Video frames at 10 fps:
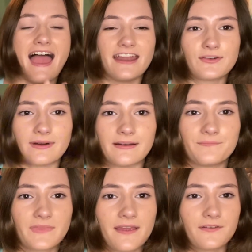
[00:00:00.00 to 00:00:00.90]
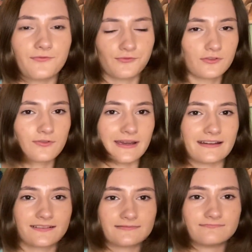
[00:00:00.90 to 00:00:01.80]
anyway real
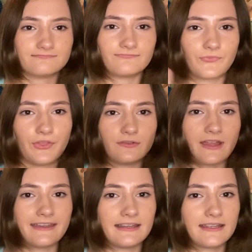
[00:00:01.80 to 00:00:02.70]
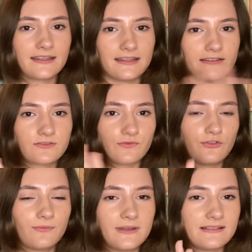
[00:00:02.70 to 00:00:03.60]
quick the lighting in this
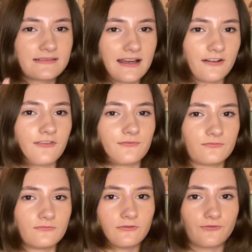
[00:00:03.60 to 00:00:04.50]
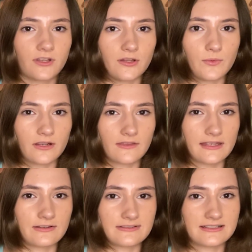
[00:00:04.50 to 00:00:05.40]
room is kind of really weird
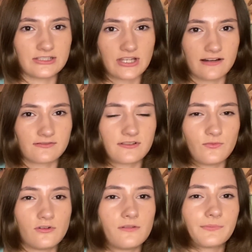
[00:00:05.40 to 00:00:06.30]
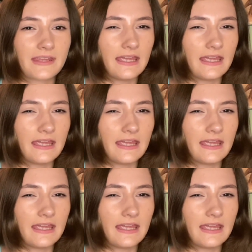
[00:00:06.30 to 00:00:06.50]
like you can see shadows on the wall